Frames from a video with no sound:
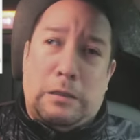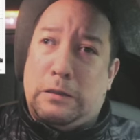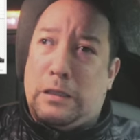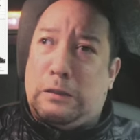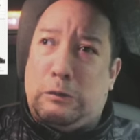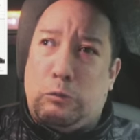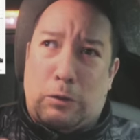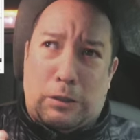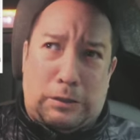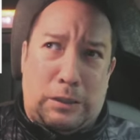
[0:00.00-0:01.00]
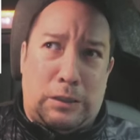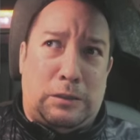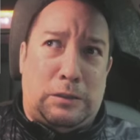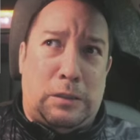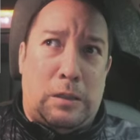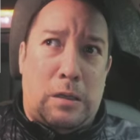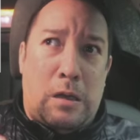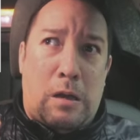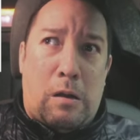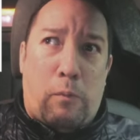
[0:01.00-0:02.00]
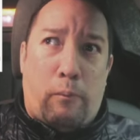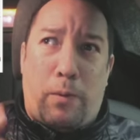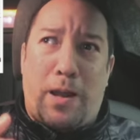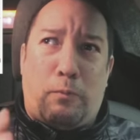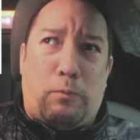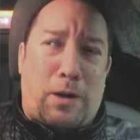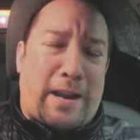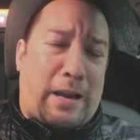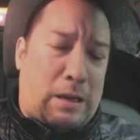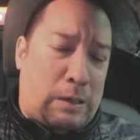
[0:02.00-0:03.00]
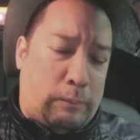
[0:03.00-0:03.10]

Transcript: Just was his big break.